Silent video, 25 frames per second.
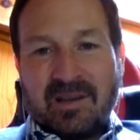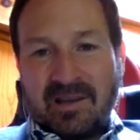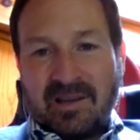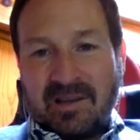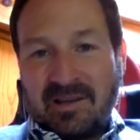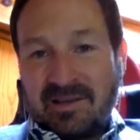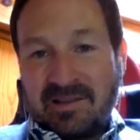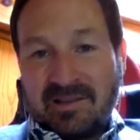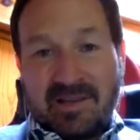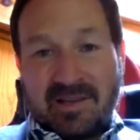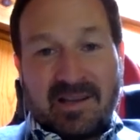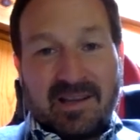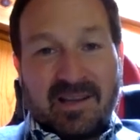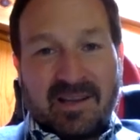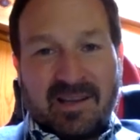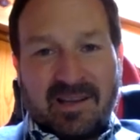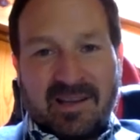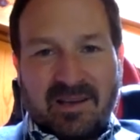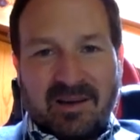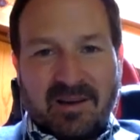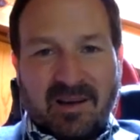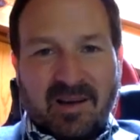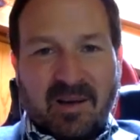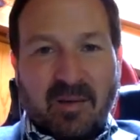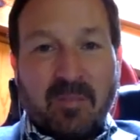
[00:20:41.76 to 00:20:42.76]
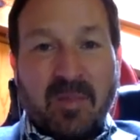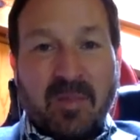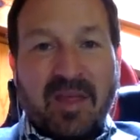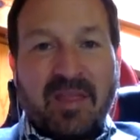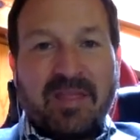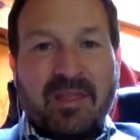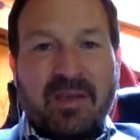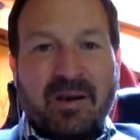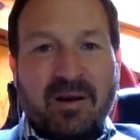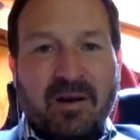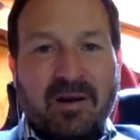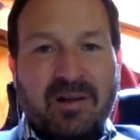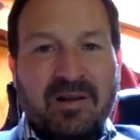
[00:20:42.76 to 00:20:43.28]
exactly a
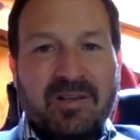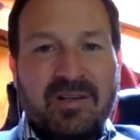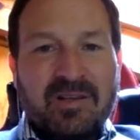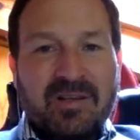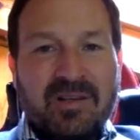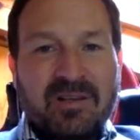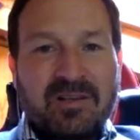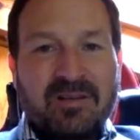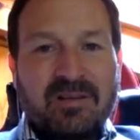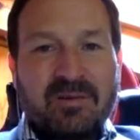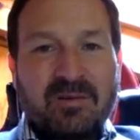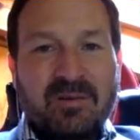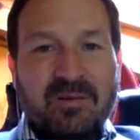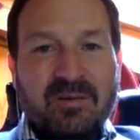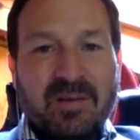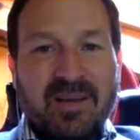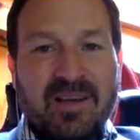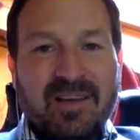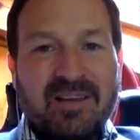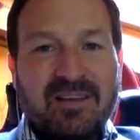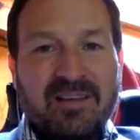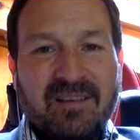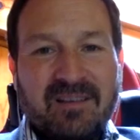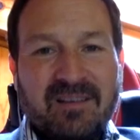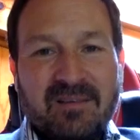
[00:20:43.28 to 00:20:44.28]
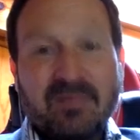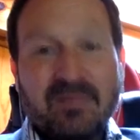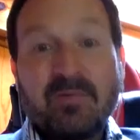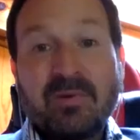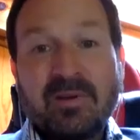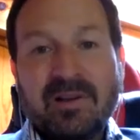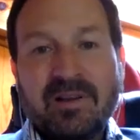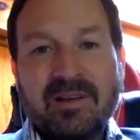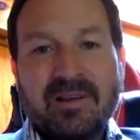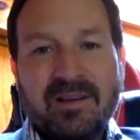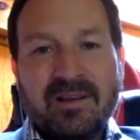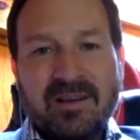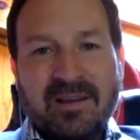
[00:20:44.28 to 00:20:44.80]
methodology to do that and to
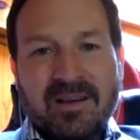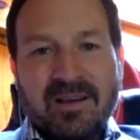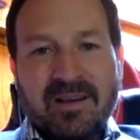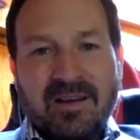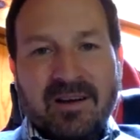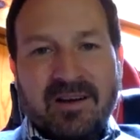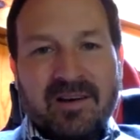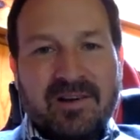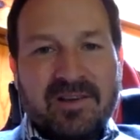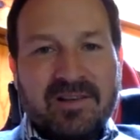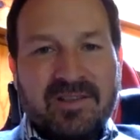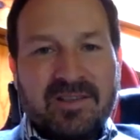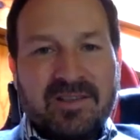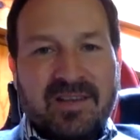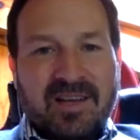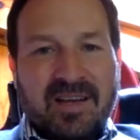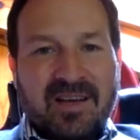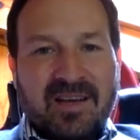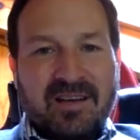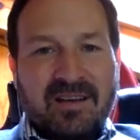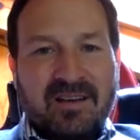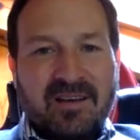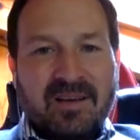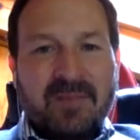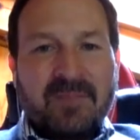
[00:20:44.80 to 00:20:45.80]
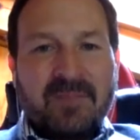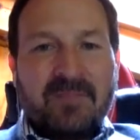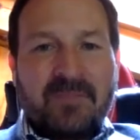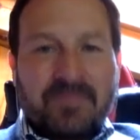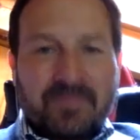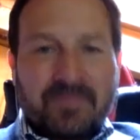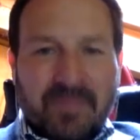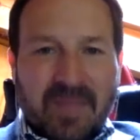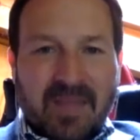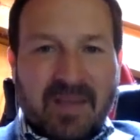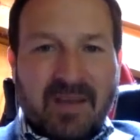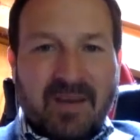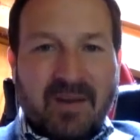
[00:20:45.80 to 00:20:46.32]
really understand
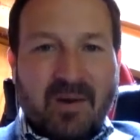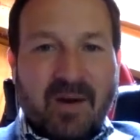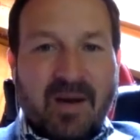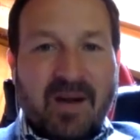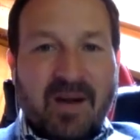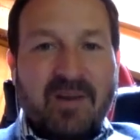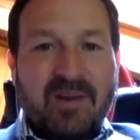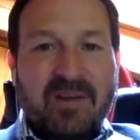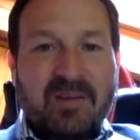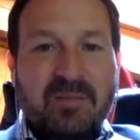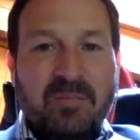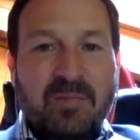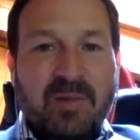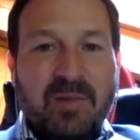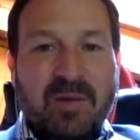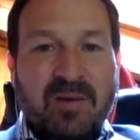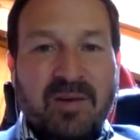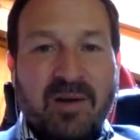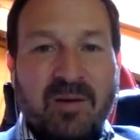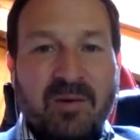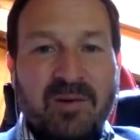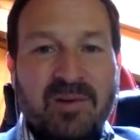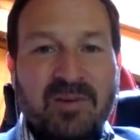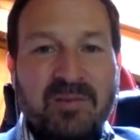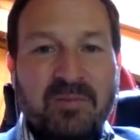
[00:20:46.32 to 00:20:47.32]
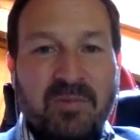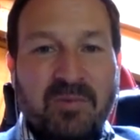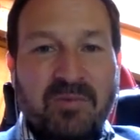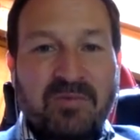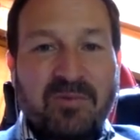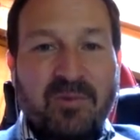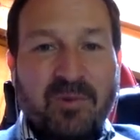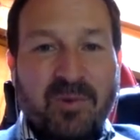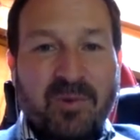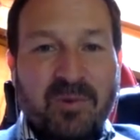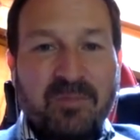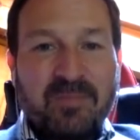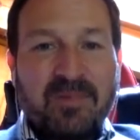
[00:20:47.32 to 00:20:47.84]
how these networks
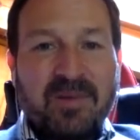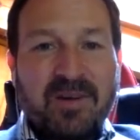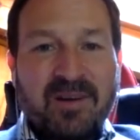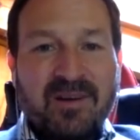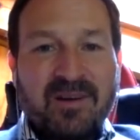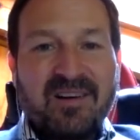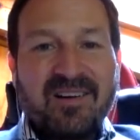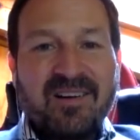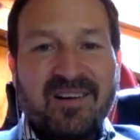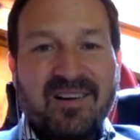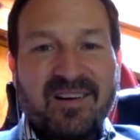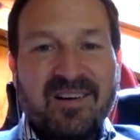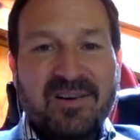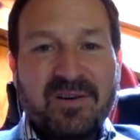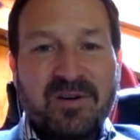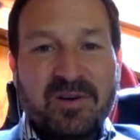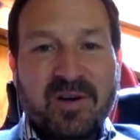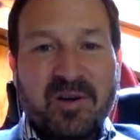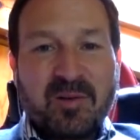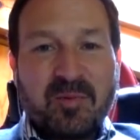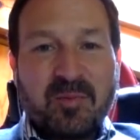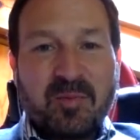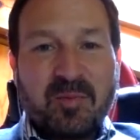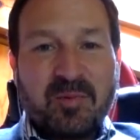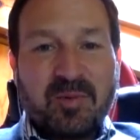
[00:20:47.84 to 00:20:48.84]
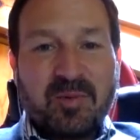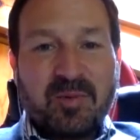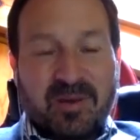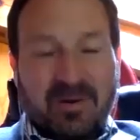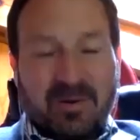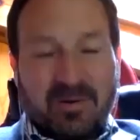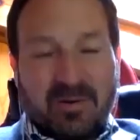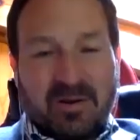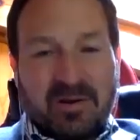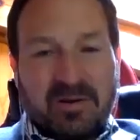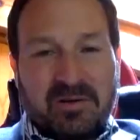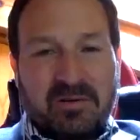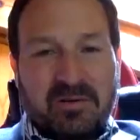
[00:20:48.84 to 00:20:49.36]
perform under
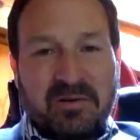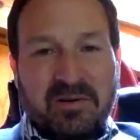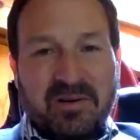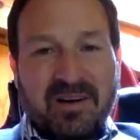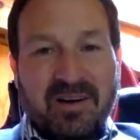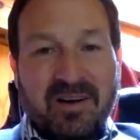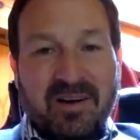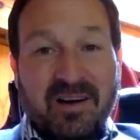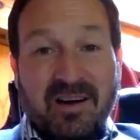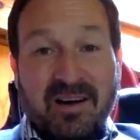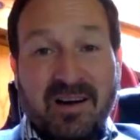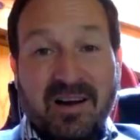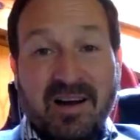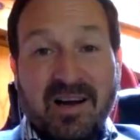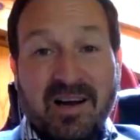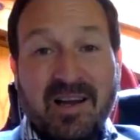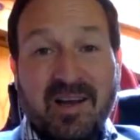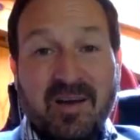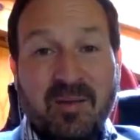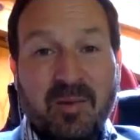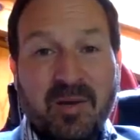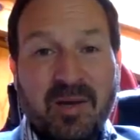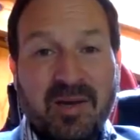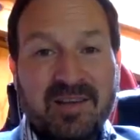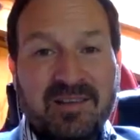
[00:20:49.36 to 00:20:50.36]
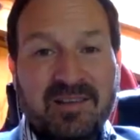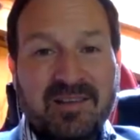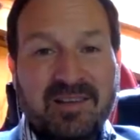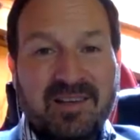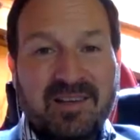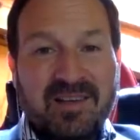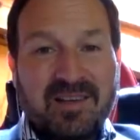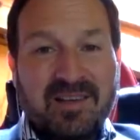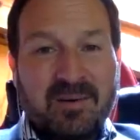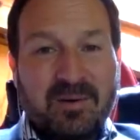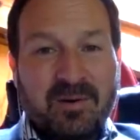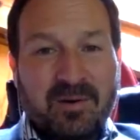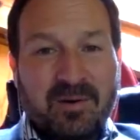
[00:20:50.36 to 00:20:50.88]
a high
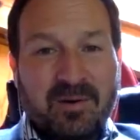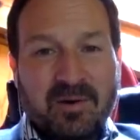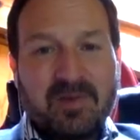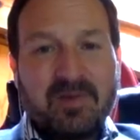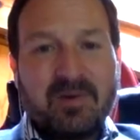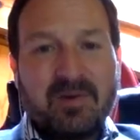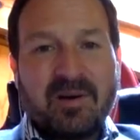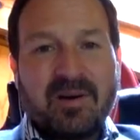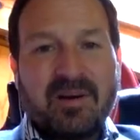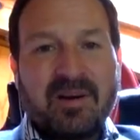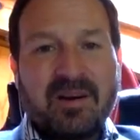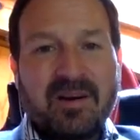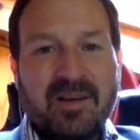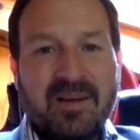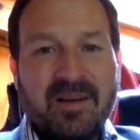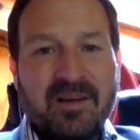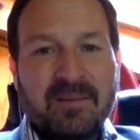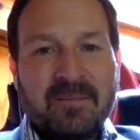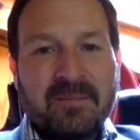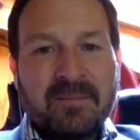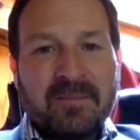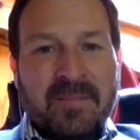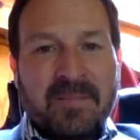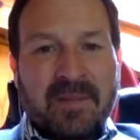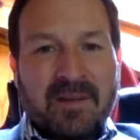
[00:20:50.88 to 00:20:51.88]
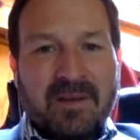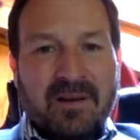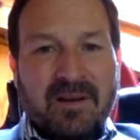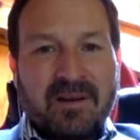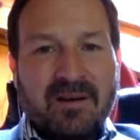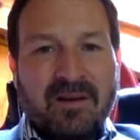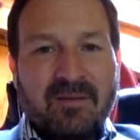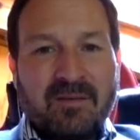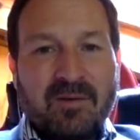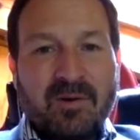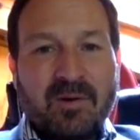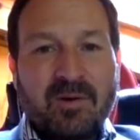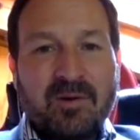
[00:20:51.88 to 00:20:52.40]
capacity or under a high
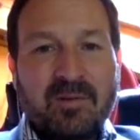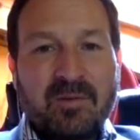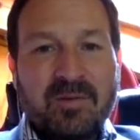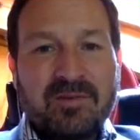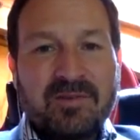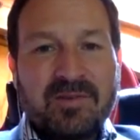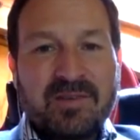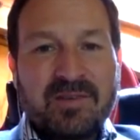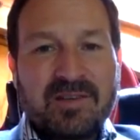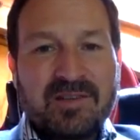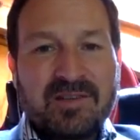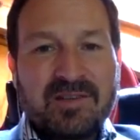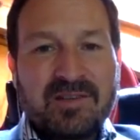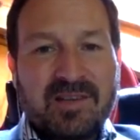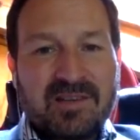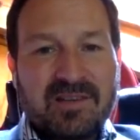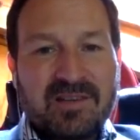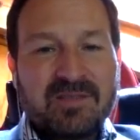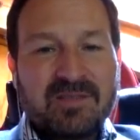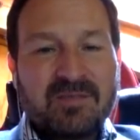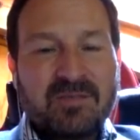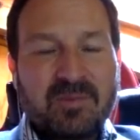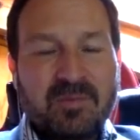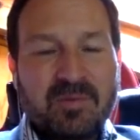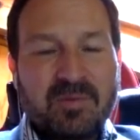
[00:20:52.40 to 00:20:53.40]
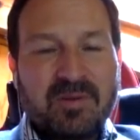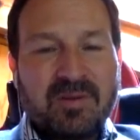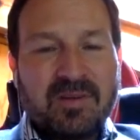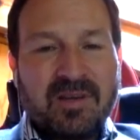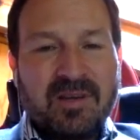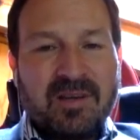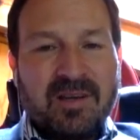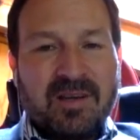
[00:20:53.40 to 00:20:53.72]
volume of transactions would be